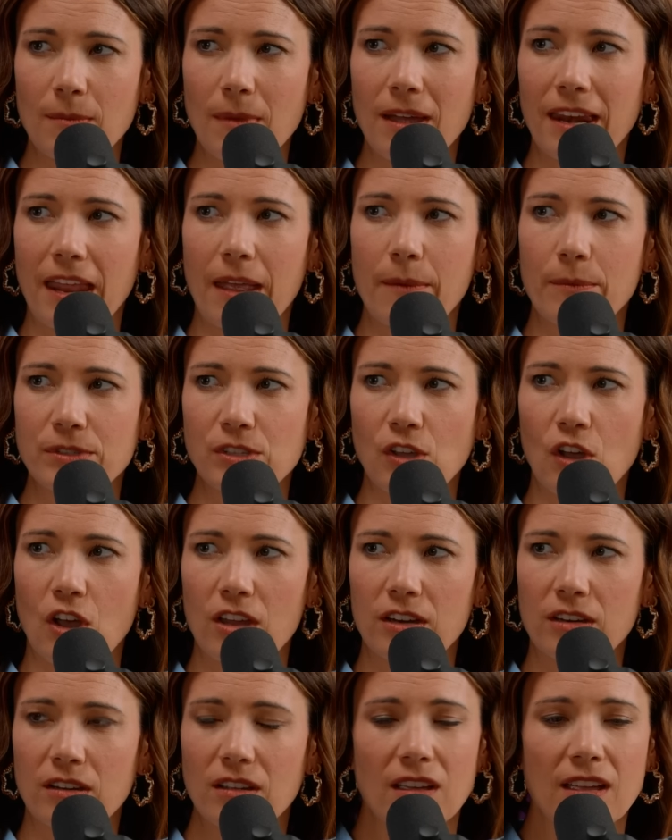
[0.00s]
that my name was
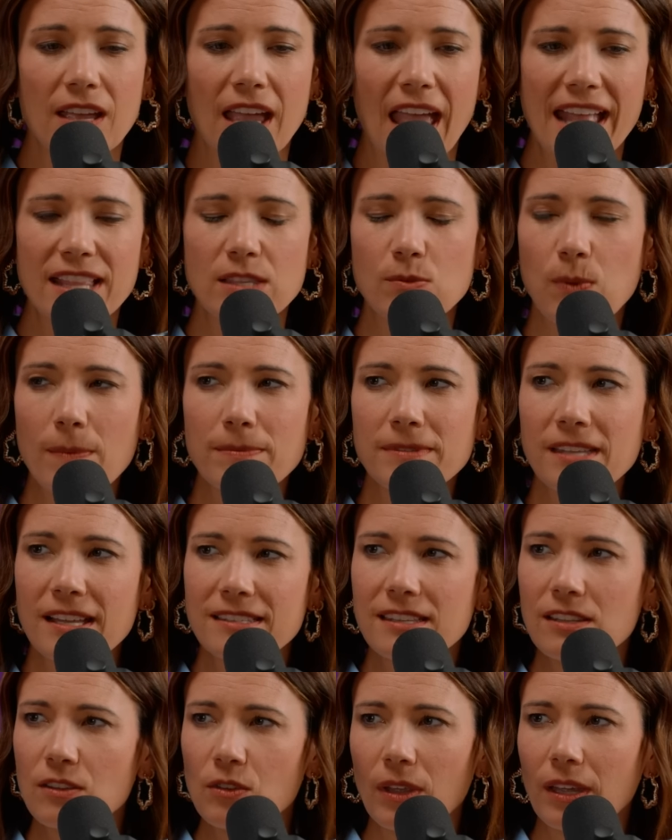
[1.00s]
on, it's
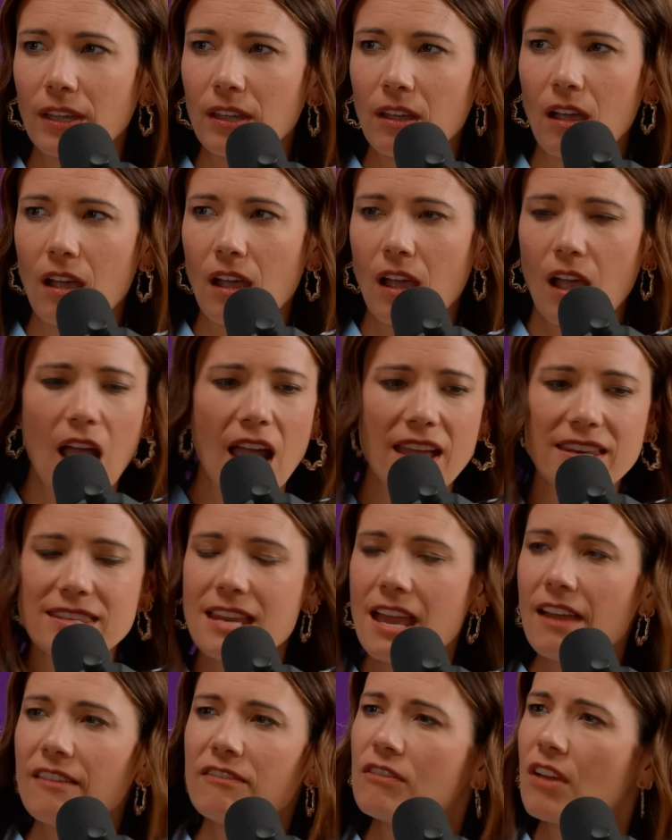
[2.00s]
websites that you're like, I
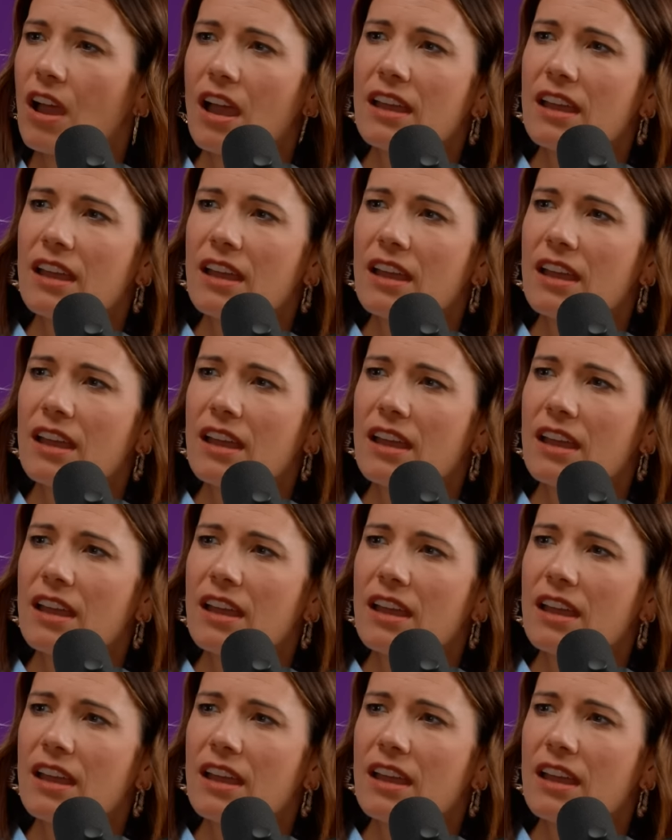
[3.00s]
never. You